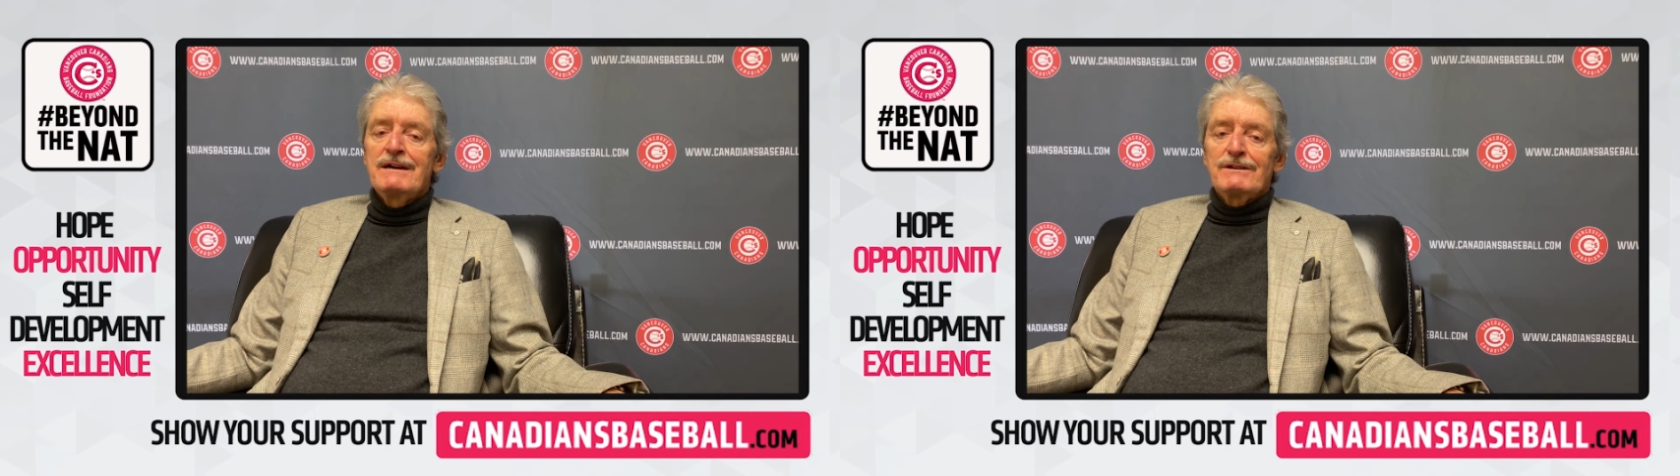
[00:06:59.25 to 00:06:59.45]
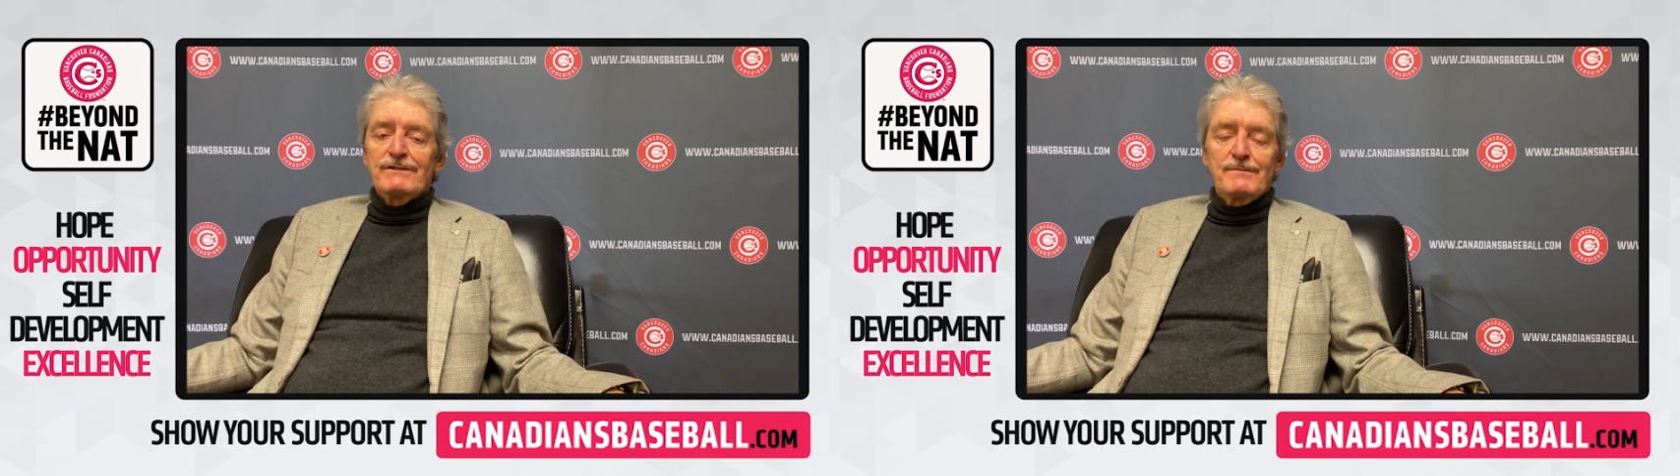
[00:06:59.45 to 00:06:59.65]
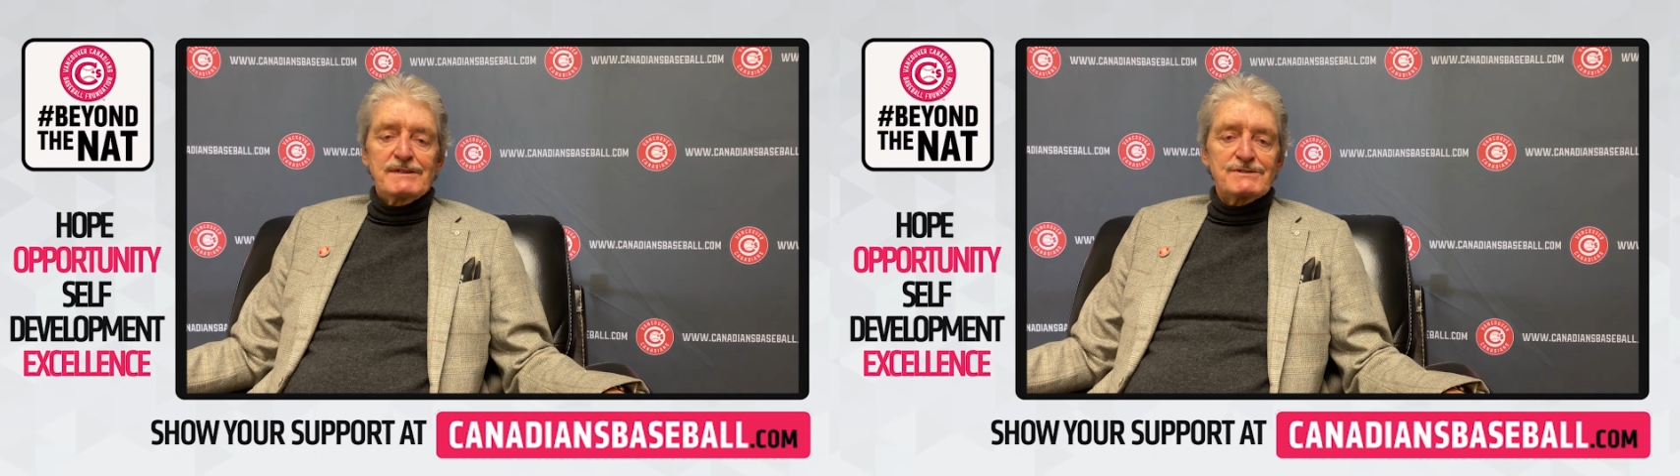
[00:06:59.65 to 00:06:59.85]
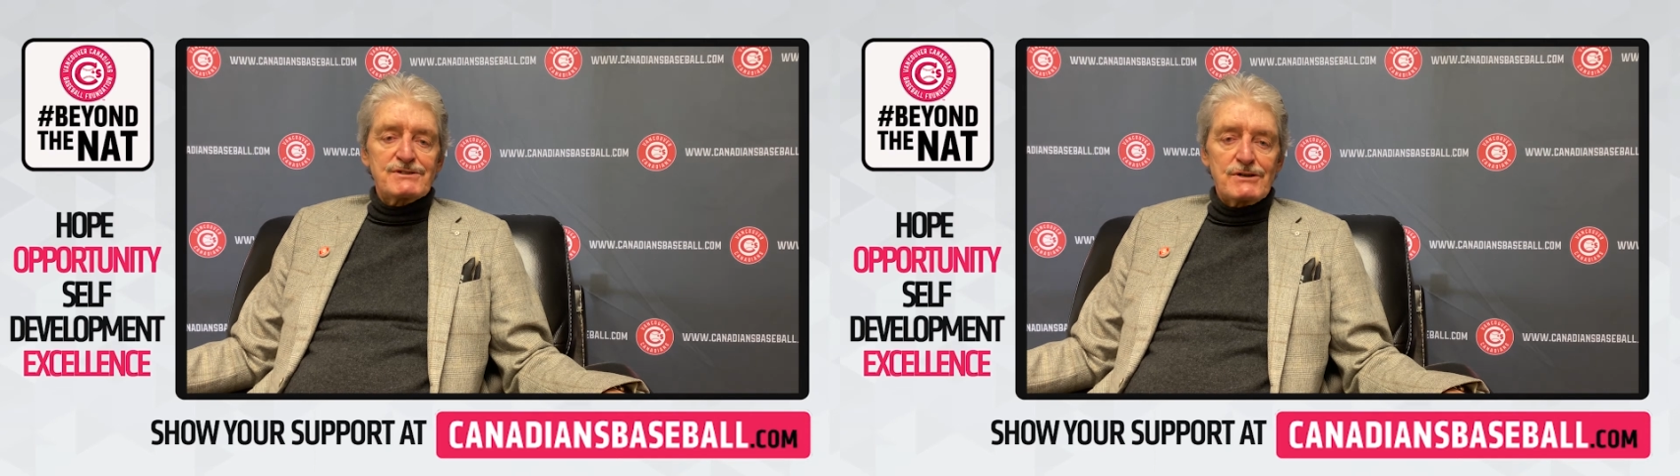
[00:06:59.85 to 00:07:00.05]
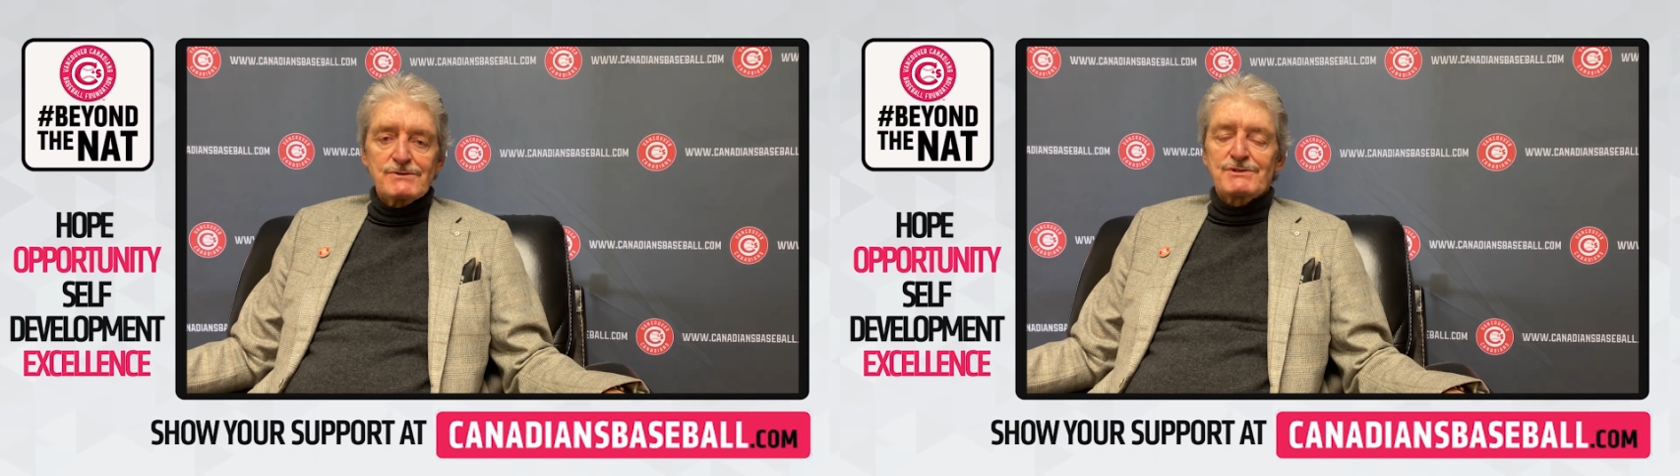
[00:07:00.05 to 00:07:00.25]
You've been
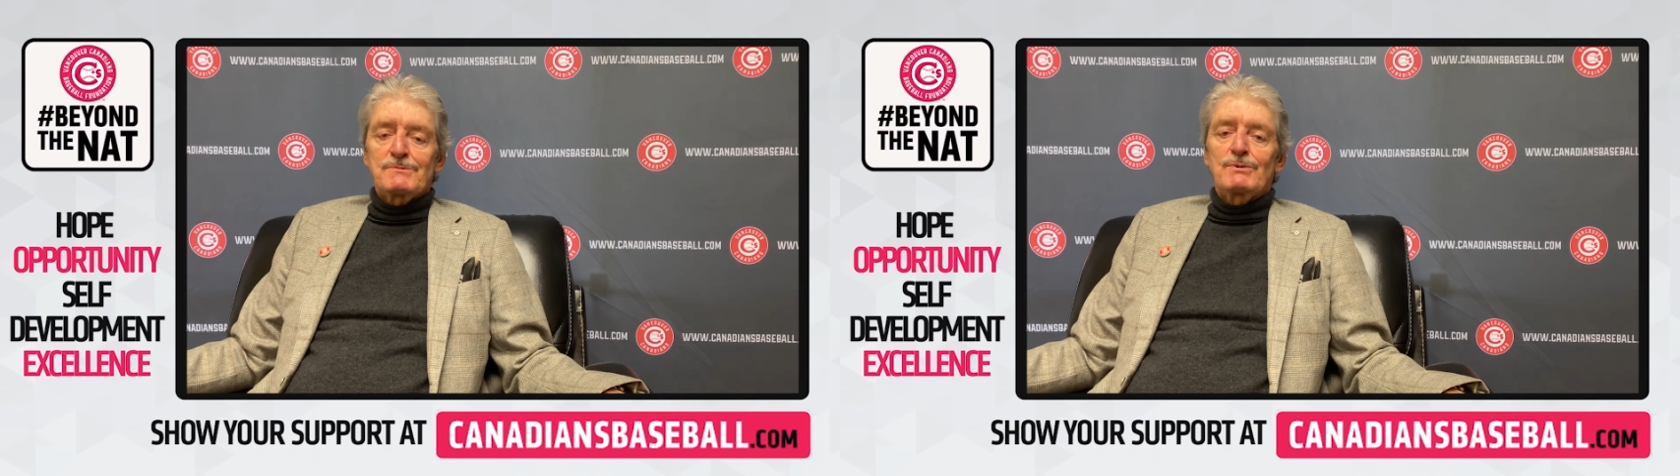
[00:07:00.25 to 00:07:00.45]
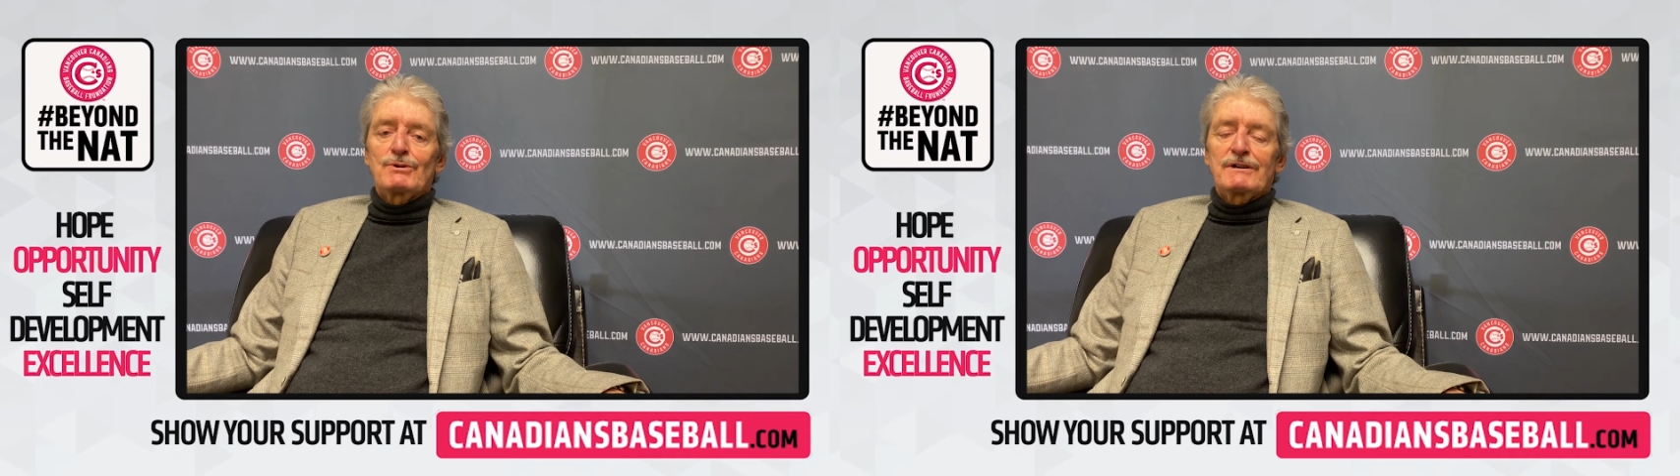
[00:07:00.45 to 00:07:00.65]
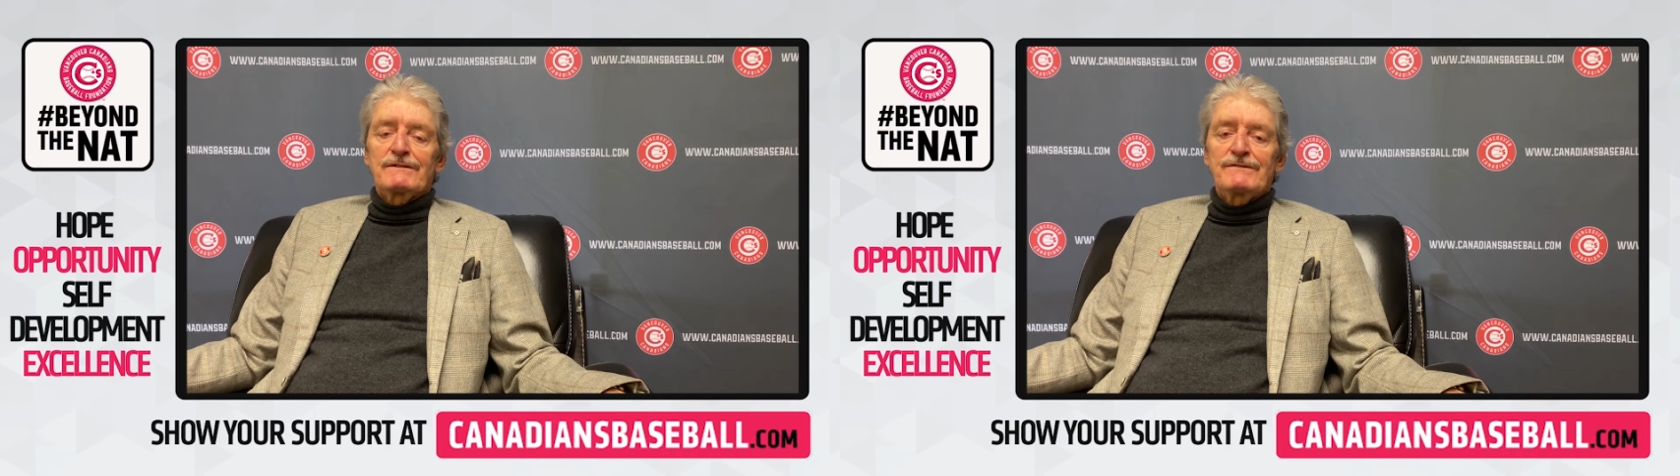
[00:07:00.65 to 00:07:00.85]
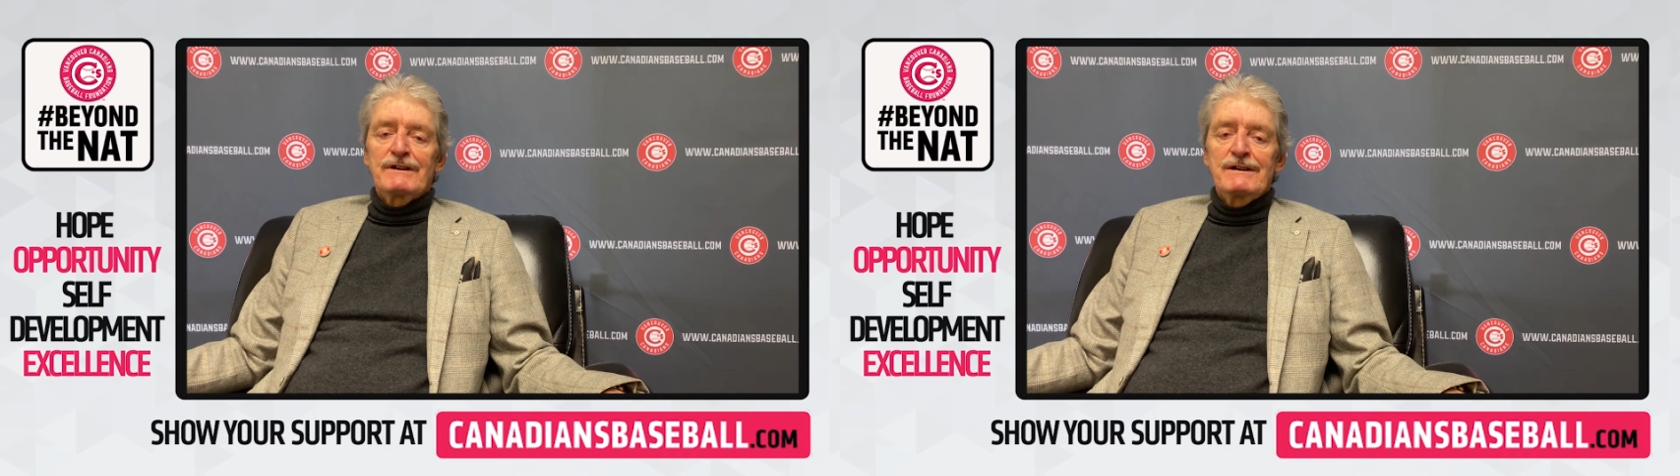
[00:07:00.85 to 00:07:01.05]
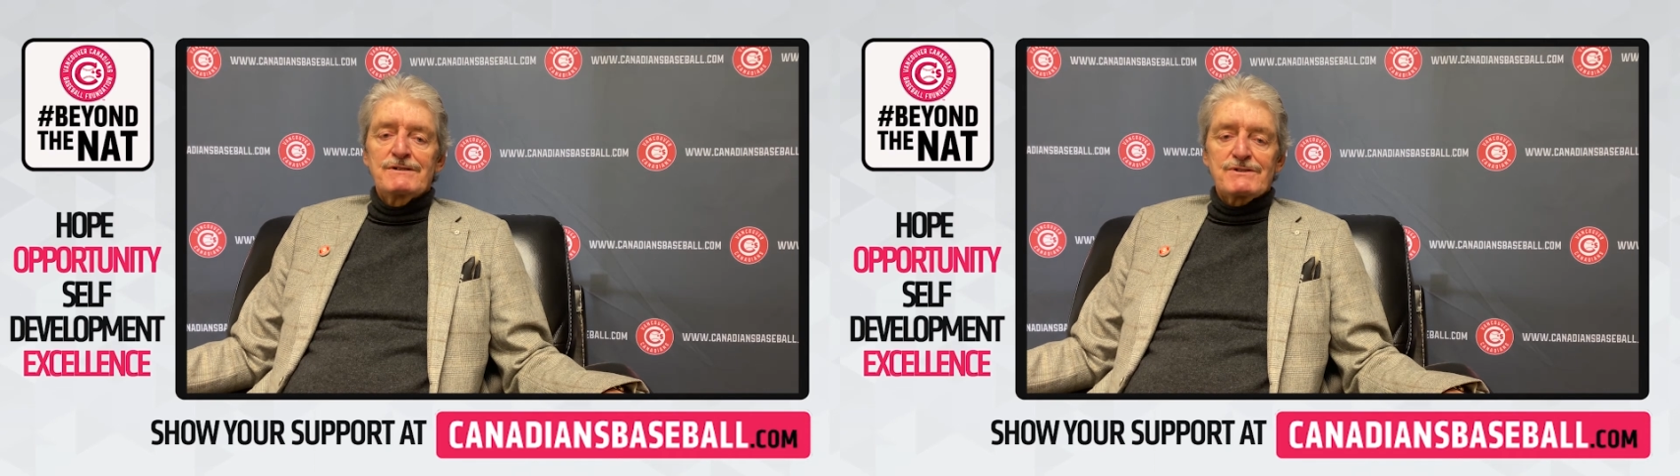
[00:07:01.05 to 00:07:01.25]
so supportive,
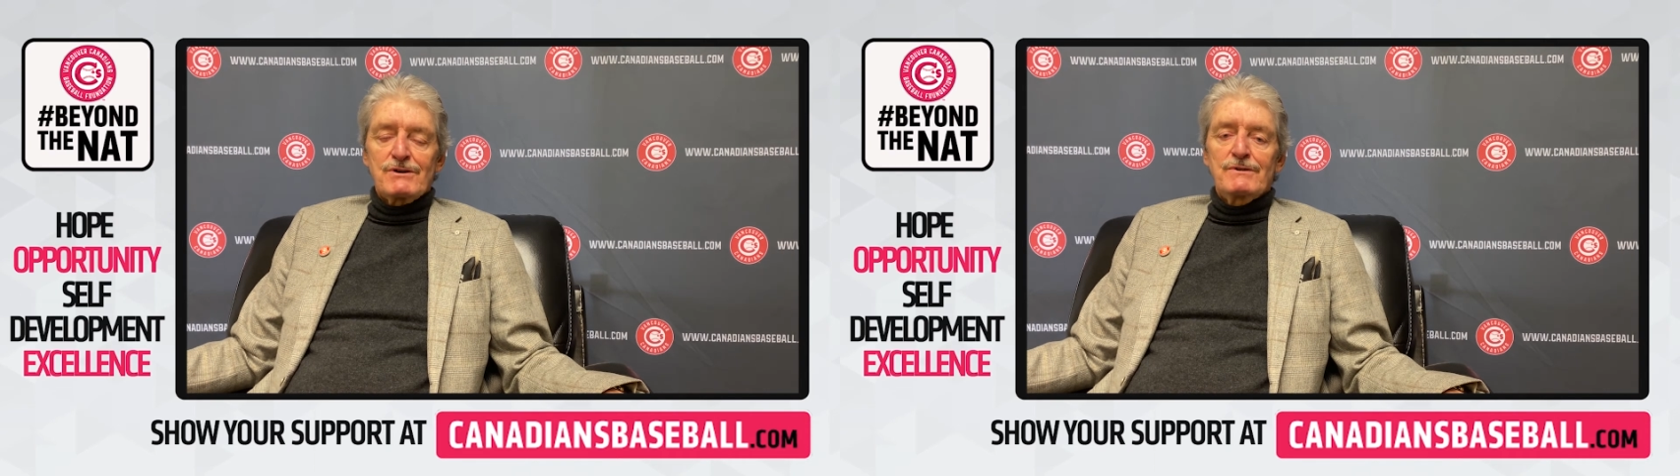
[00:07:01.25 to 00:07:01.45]
so